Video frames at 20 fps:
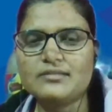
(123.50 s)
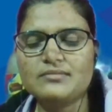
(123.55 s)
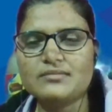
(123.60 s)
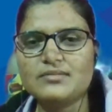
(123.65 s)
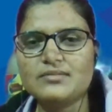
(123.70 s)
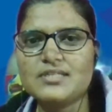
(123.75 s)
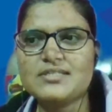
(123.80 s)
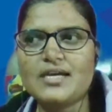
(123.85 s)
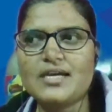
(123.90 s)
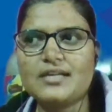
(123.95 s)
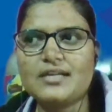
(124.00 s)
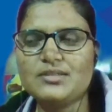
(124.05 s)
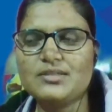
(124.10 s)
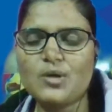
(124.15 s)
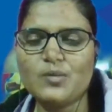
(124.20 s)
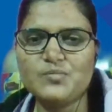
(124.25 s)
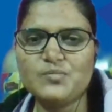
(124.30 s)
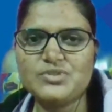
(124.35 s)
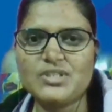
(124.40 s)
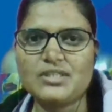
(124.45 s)
These are the
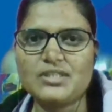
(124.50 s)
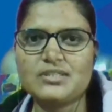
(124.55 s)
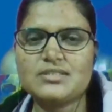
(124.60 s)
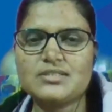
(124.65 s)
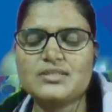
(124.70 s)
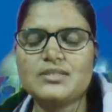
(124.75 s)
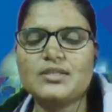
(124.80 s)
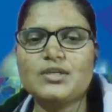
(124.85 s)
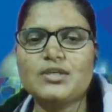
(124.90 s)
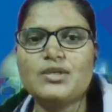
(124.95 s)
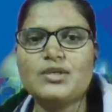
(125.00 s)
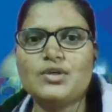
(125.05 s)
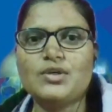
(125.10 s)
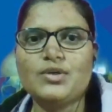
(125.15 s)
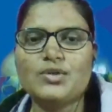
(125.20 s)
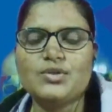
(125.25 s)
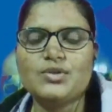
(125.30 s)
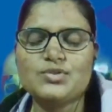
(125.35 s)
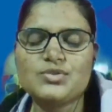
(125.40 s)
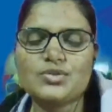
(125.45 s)
objects.
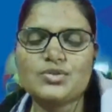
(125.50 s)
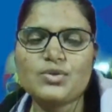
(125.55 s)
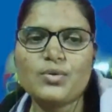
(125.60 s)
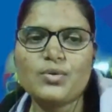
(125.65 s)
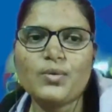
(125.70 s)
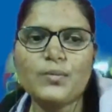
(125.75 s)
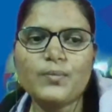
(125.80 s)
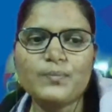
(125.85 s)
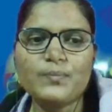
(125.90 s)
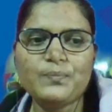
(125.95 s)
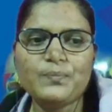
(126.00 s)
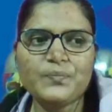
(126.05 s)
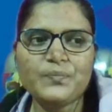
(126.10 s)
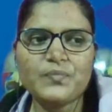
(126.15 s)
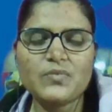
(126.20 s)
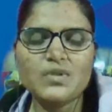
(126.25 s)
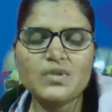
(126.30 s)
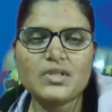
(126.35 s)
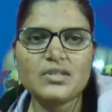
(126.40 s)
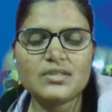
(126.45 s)
So
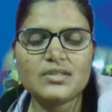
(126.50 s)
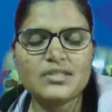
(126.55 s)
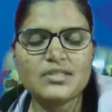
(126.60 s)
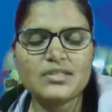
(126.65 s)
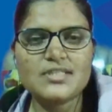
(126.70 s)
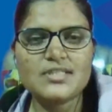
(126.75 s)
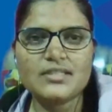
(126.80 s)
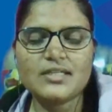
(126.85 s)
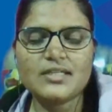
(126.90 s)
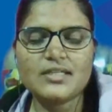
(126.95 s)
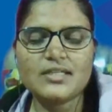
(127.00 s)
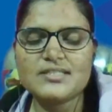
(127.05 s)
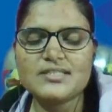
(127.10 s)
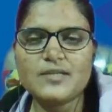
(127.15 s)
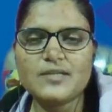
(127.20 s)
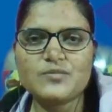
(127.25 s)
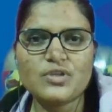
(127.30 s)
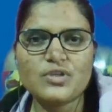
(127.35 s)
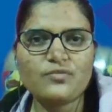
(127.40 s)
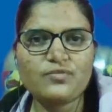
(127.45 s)
these are the
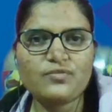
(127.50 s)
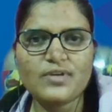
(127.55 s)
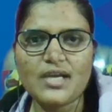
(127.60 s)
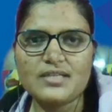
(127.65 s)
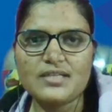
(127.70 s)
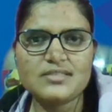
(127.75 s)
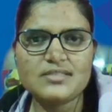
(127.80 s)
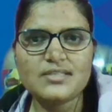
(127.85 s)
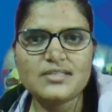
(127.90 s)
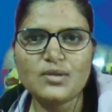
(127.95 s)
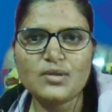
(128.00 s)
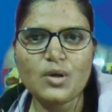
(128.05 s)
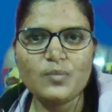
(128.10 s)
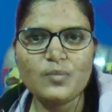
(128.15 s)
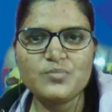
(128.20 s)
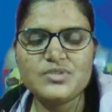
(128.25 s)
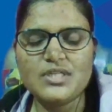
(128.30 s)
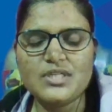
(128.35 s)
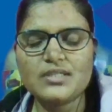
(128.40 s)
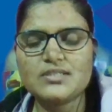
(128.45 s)
concepts of classes and
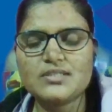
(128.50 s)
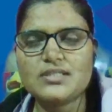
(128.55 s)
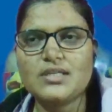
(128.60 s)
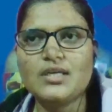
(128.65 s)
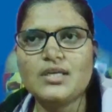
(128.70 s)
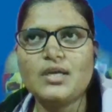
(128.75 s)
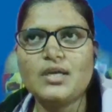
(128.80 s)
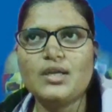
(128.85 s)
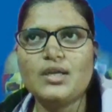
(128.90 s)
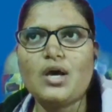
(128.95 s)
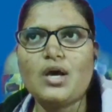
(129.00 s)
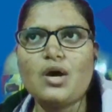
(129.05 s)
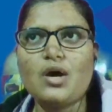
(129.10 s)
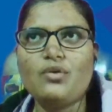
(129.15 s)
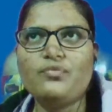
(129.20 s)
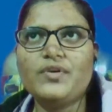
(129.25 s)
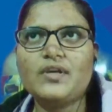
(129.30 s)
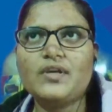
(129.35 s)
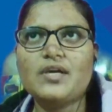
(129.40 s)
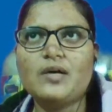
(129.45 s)
objects. Now
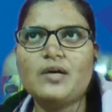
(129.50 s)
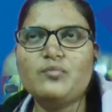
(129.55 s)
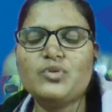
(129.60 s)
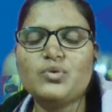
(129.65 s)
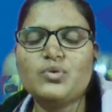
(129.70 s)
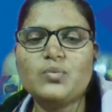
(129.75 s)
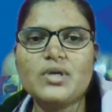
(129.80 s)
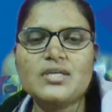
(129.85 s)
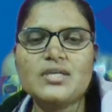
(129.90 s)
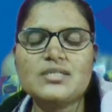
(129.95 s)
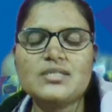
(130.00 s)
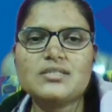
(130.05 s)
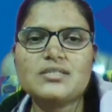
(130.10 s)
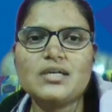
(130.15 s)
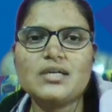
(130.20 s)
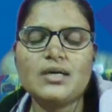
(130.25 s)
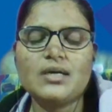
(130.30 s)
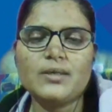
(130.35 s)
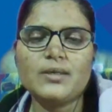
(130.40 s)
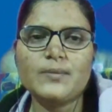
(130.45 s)
we come towards
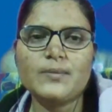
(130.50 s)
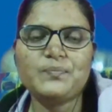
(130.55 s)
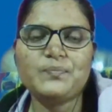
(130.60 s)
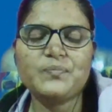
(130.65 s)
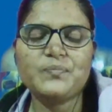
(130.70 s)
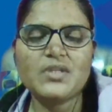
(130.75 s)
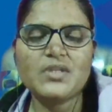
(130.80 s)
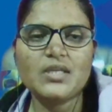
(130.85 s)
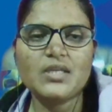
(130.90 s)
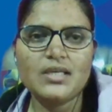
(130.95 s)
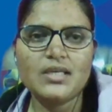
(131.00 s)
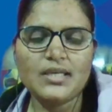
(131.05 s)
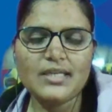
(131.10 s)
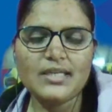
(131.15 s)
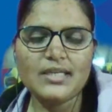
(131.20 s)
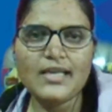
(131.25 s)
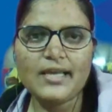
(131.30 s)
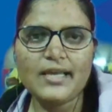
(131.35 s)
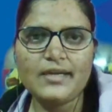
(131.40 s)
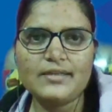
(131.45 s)

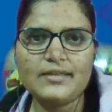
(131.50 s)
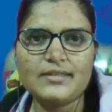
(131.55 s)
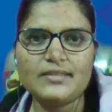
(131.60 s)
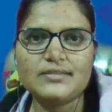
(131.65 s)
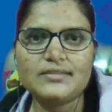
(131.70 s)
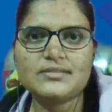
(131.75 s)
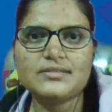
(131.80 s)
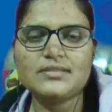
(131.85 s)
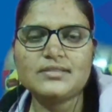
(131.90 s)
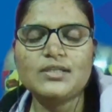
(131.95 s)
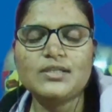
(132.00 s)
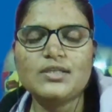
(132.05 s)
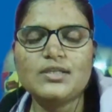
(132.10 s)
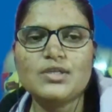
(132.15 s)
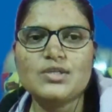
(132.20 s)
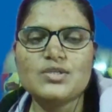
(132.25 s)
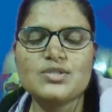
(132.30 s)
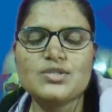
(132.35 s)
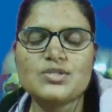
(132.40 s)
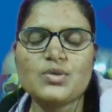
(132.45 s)
inheritance.
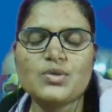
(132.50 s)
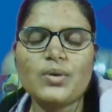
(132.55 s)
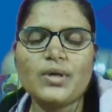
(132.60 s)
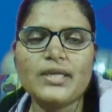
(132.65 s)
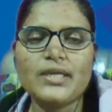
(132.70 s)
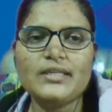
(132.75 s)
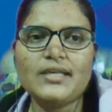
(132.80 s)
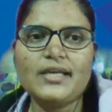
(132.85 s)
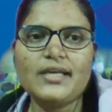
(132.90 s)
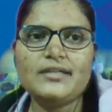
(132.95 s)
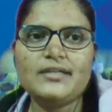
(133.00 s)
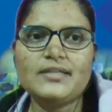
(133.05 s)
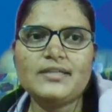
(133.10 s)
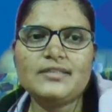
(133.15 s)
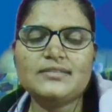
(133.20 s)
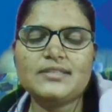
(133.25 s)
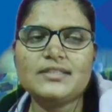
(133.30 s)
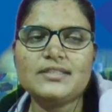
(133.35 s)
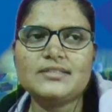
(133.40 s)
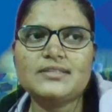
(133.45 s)
So
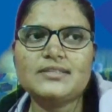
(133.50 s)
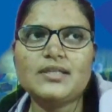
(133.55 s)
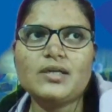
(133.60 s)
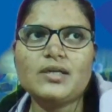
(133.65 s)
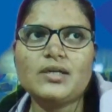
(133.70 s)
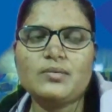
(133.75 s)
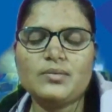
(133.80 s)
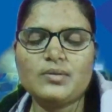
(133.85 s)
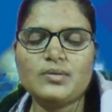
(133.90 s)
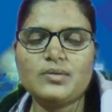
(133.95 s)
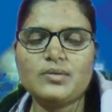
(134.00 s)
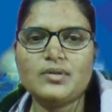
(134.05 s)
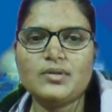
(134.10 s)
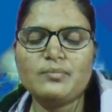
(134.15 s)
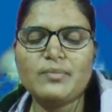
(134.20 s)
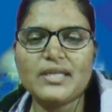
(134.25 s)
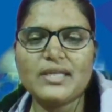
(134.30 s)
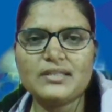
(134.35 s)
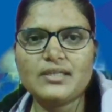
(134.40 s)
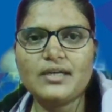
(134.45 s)
inheritance is the
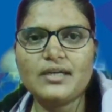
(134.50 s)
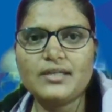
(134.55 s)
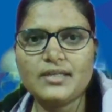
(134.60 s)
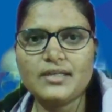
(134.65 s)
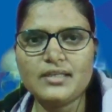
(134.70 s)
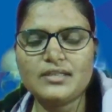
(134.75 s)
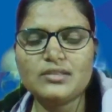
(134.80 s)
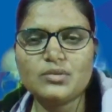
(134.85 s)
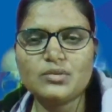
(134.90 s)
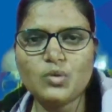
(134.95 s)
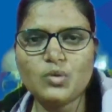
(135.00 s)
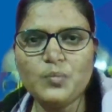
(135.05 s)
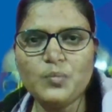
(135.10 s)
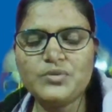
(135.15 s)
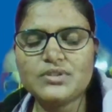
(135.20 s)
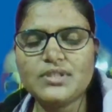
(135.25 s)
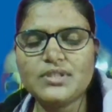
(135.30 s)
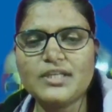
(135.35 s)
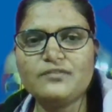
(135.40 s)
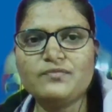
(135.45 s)
method in
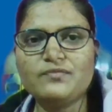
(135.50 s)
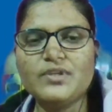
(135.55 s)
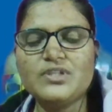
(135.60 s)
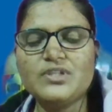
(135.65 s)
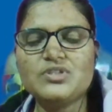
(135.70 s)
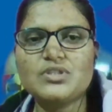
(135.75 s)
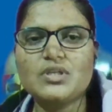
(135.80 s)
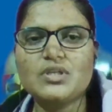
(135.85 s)
OOPS in which